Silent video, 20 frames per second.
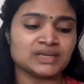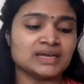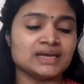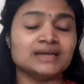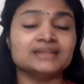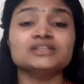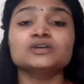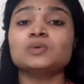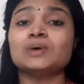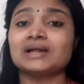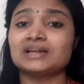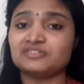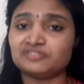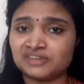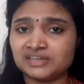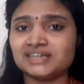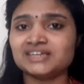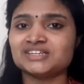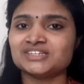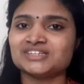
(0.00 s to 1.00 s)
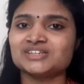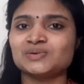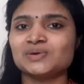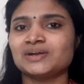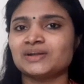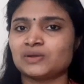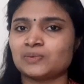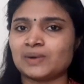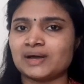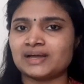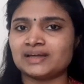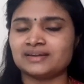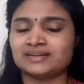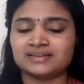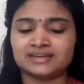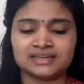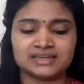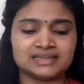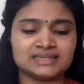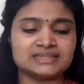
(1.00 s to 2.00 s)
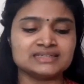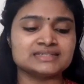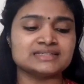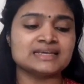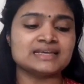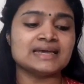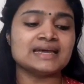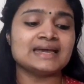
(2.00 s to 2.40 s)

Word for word: and the qualification you are requiring is